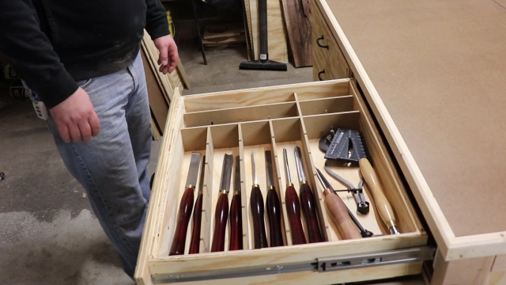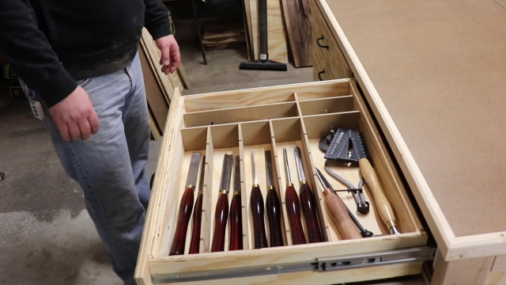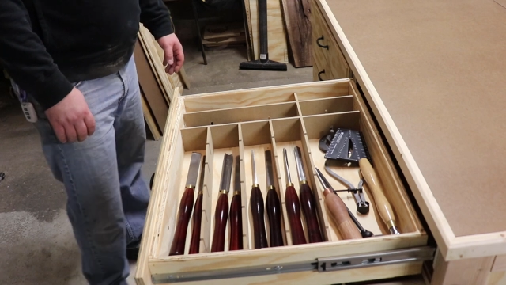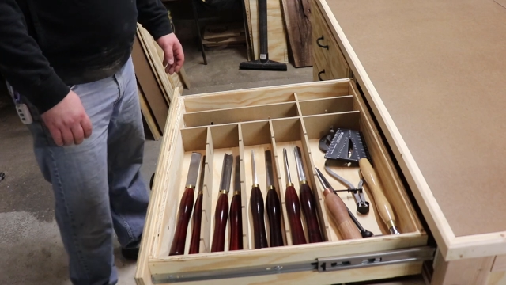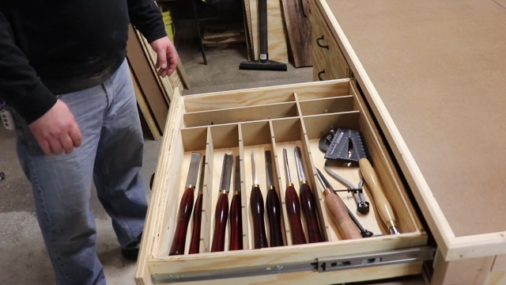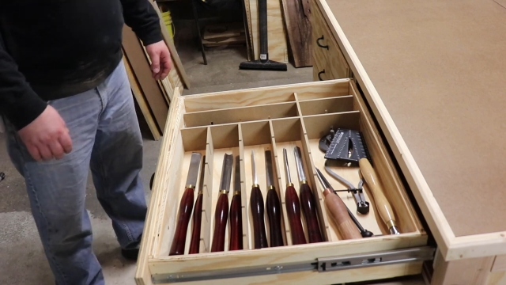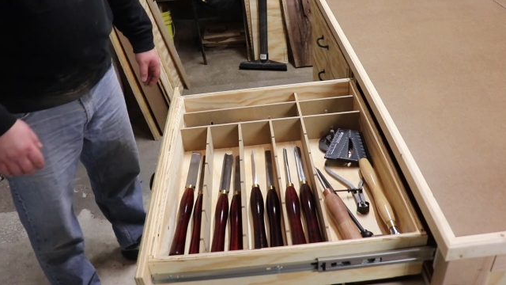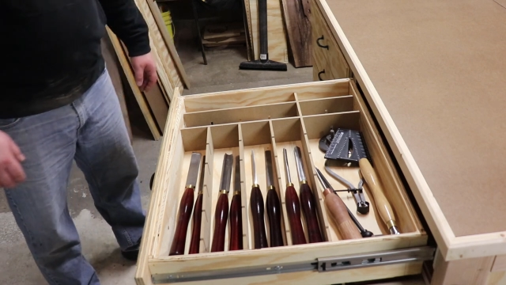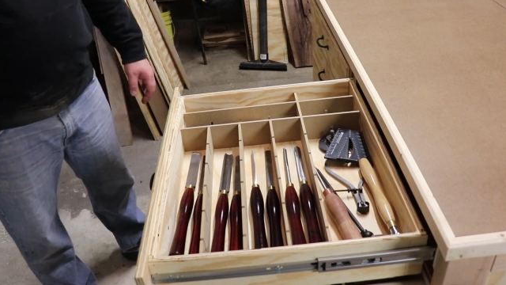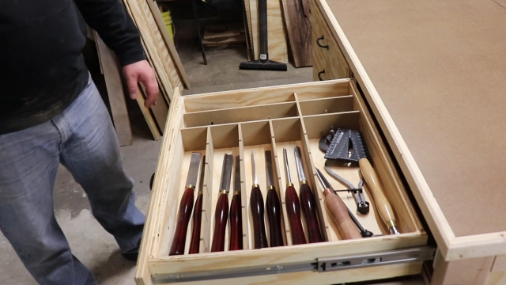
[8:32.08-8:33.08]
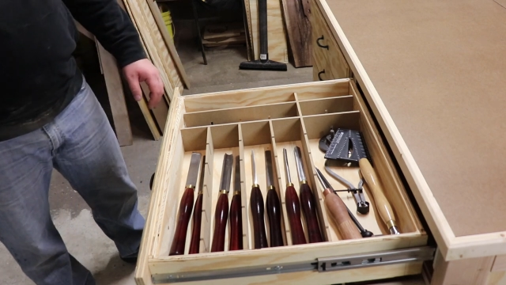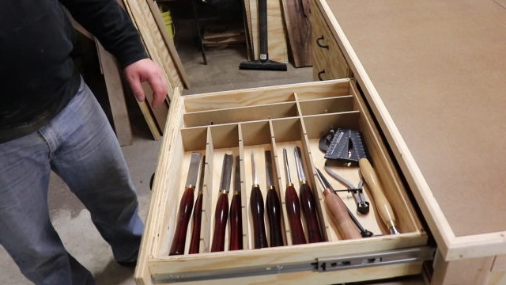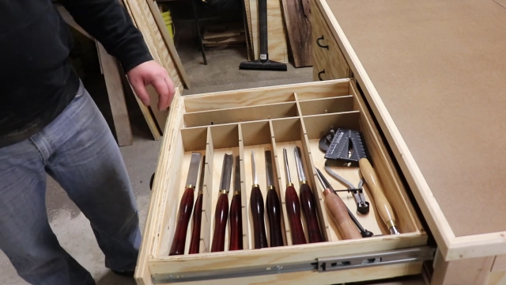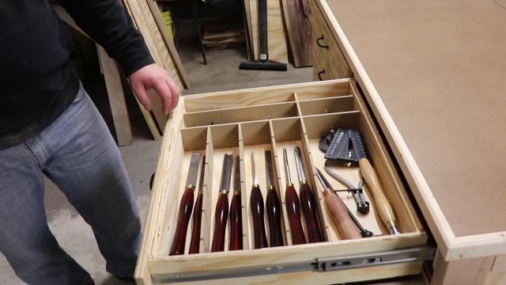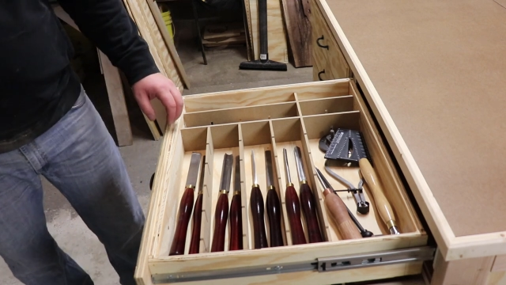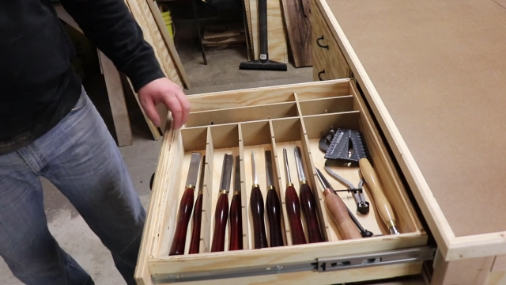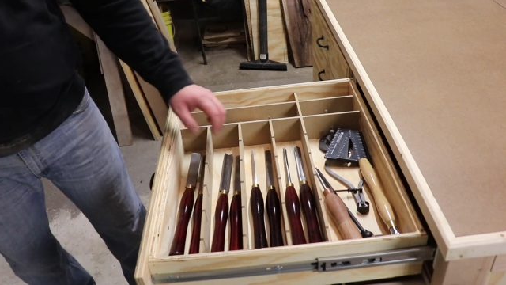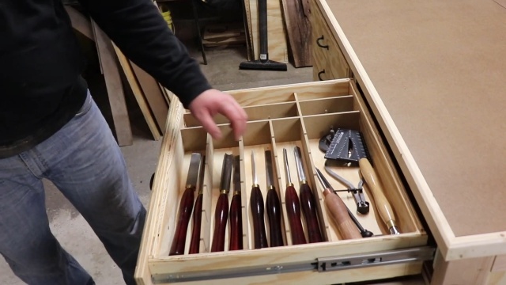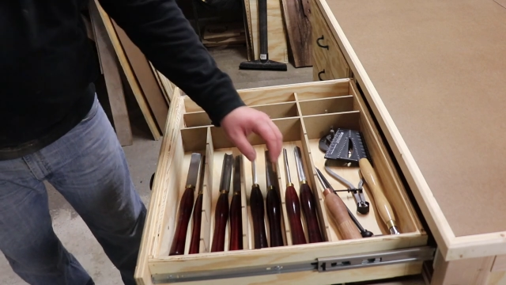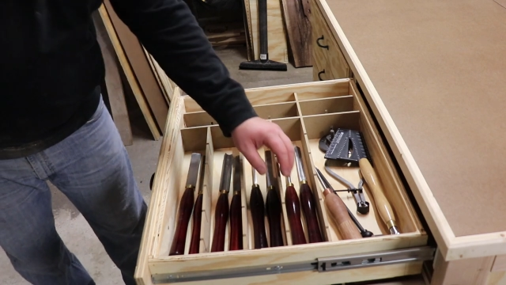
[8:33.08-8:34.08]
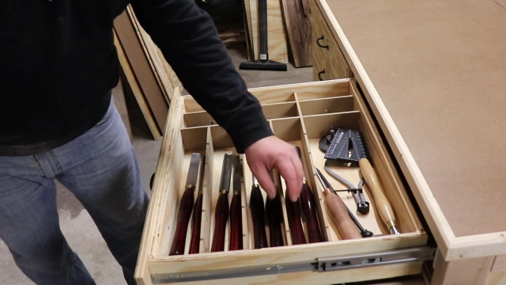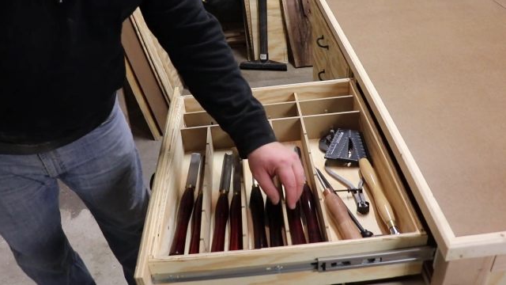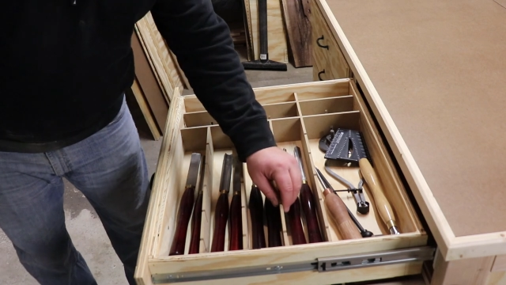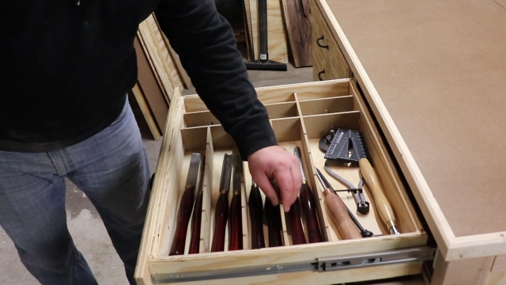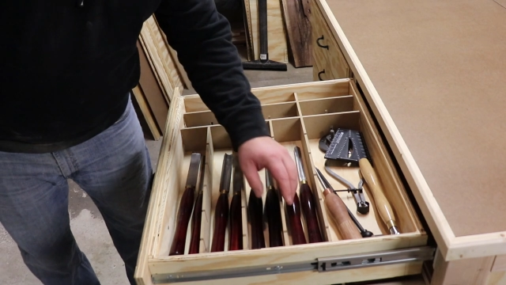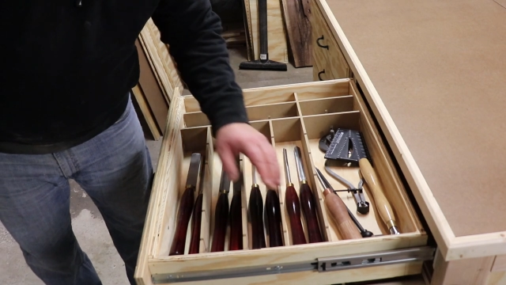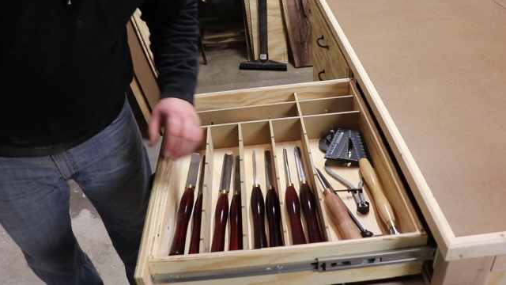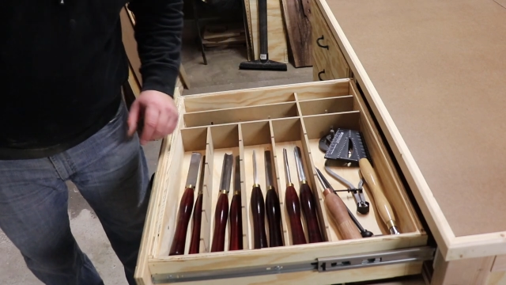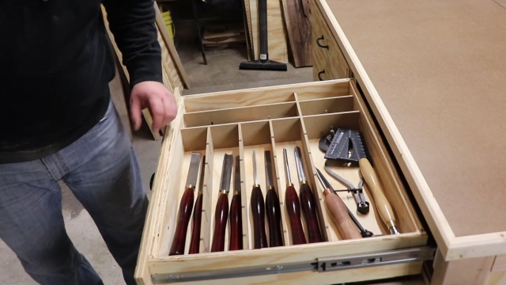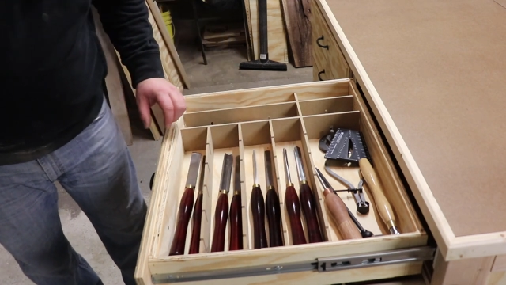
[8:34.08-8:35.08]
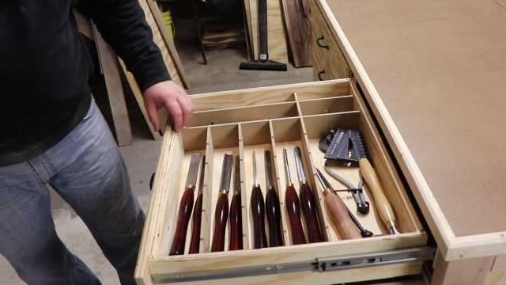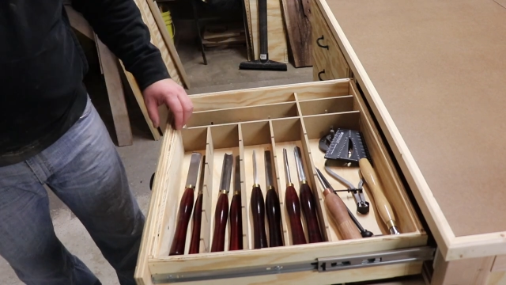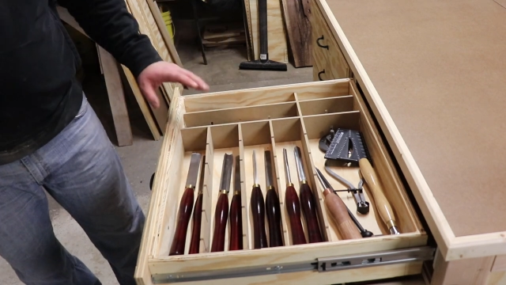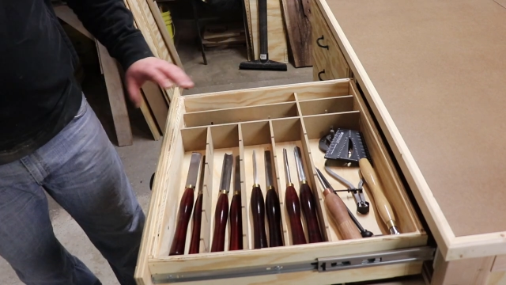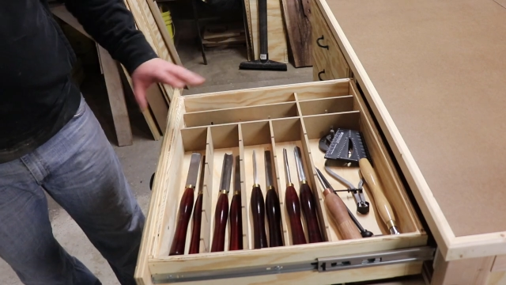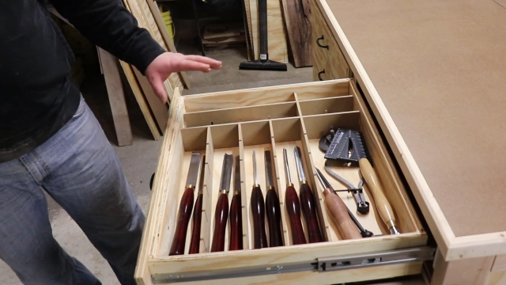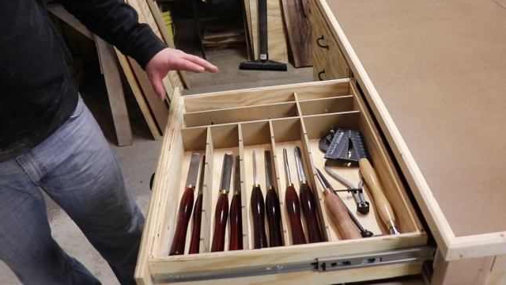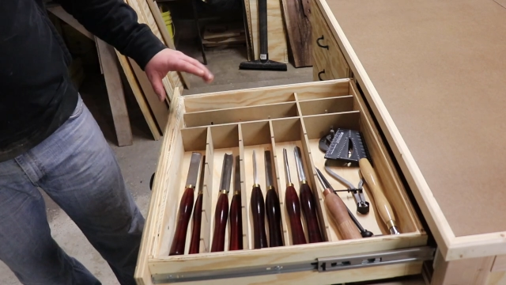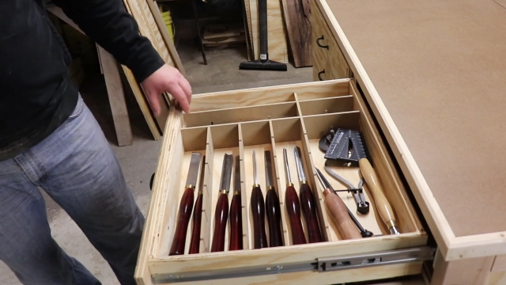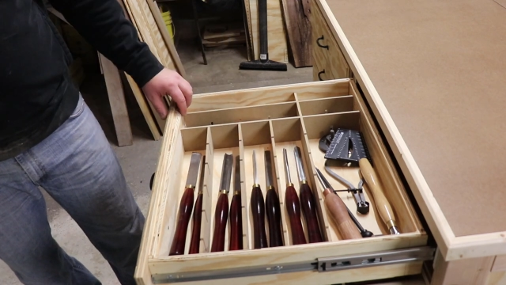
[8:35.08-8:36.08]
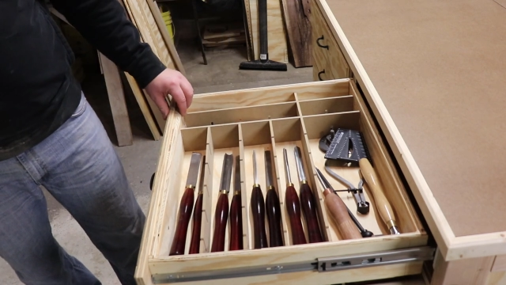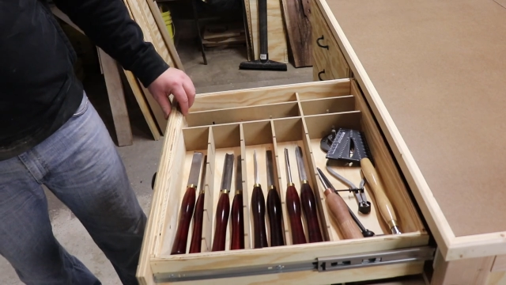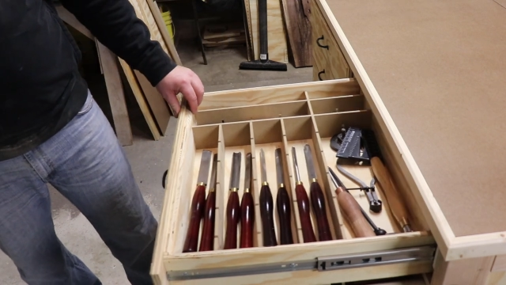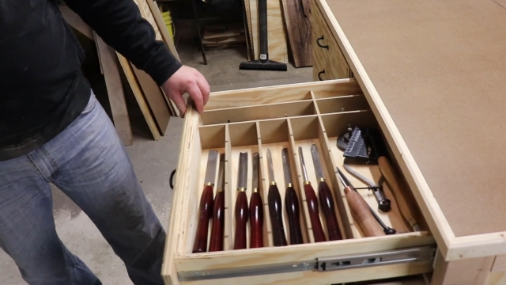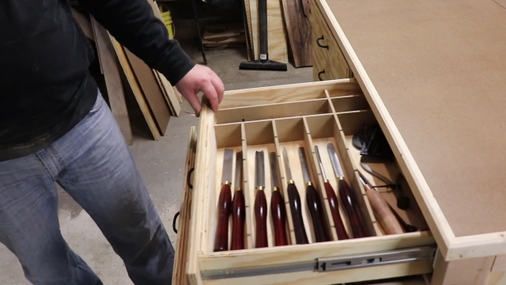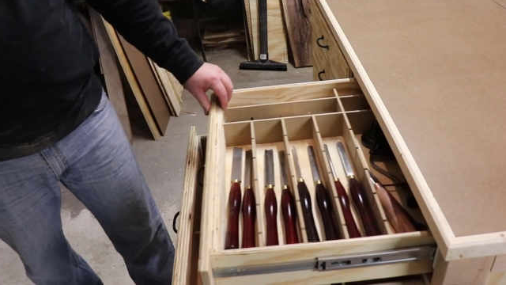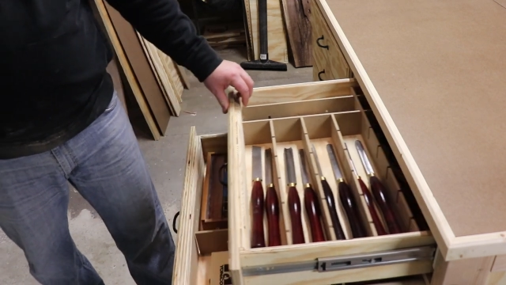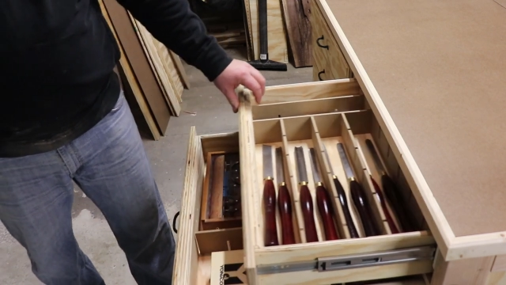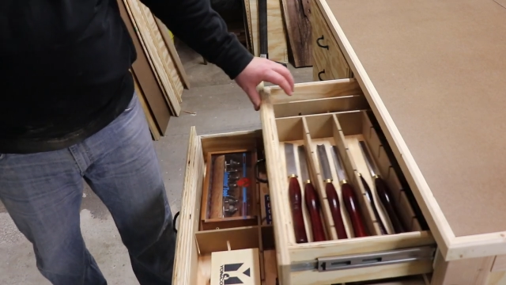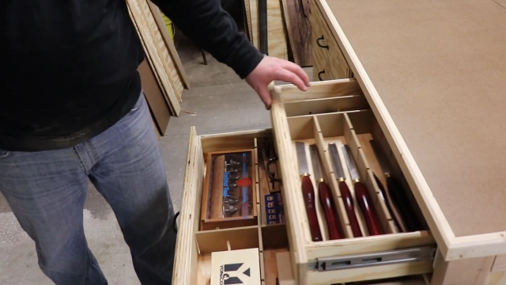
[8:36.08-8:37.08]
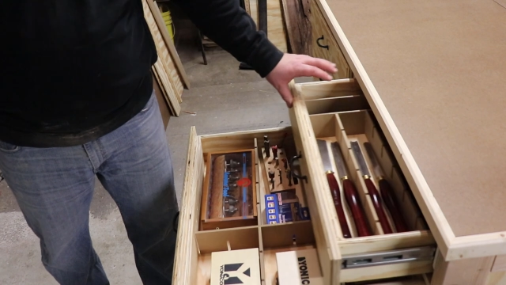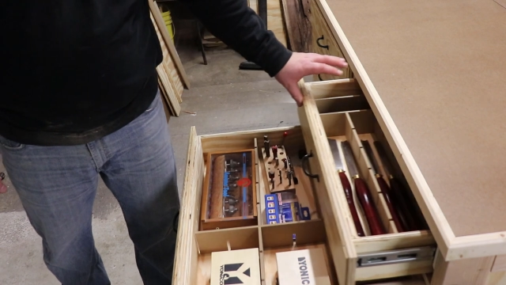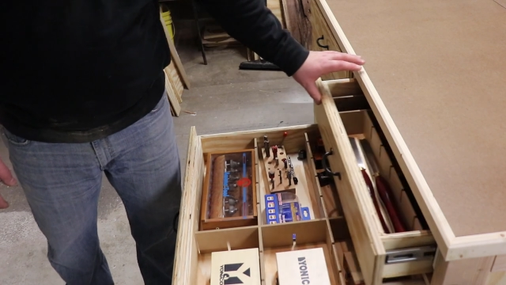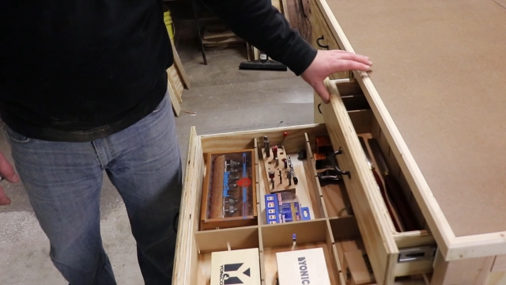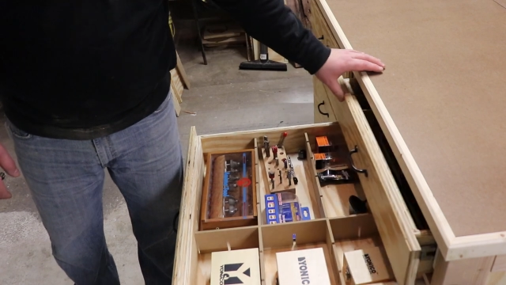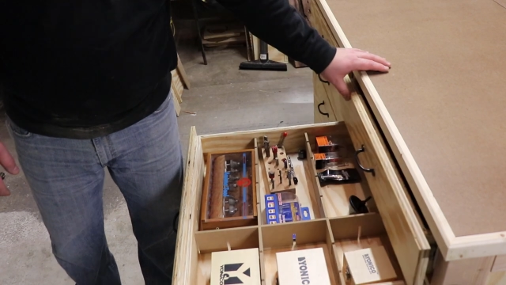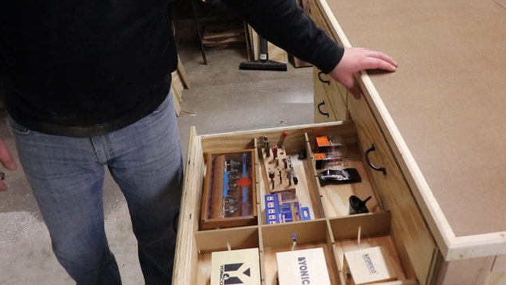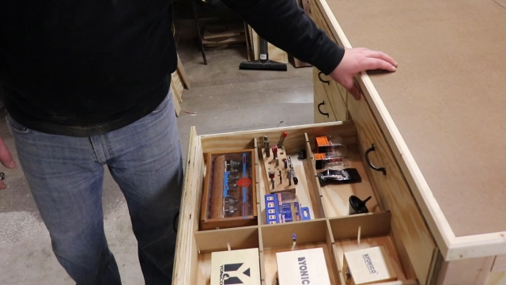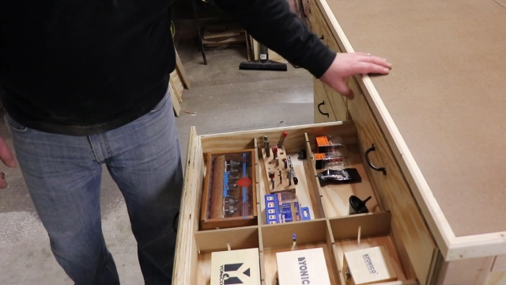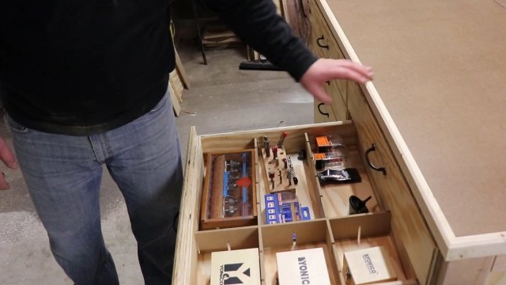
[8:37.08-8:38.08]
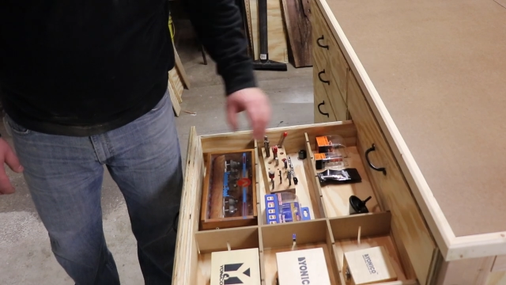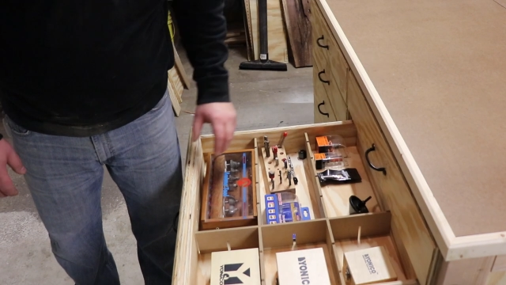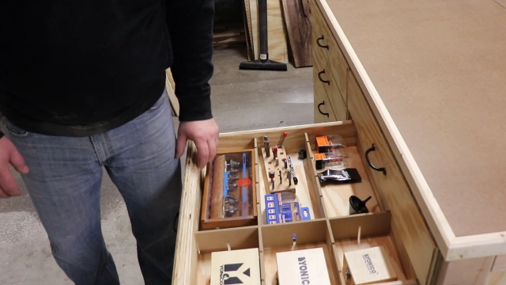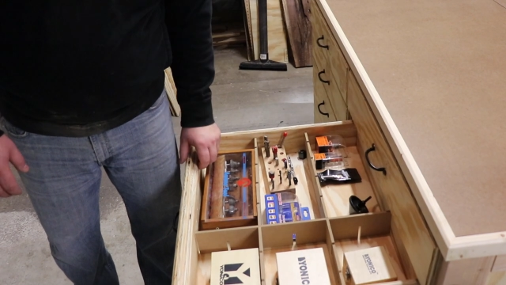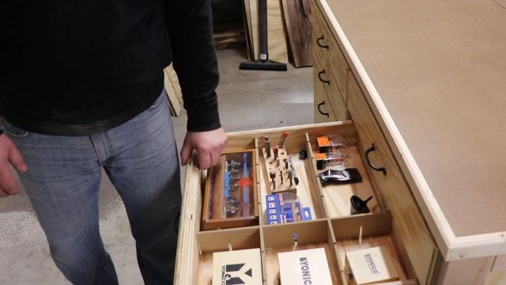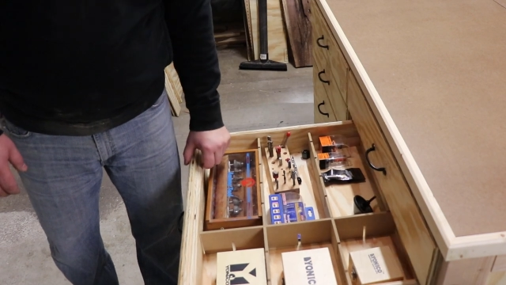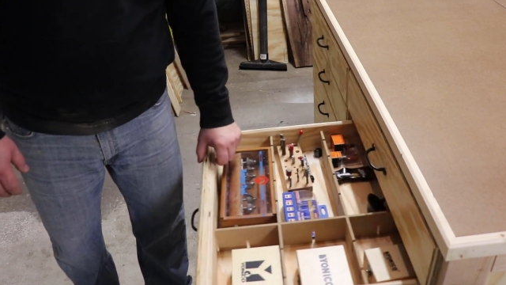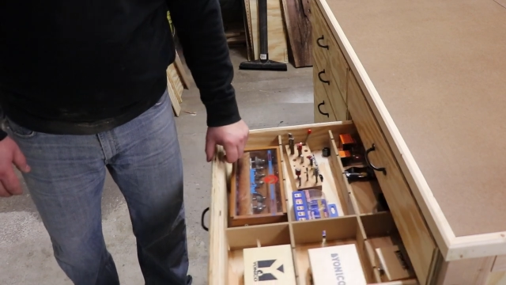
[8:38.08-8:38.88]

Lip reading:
(no speaker visible)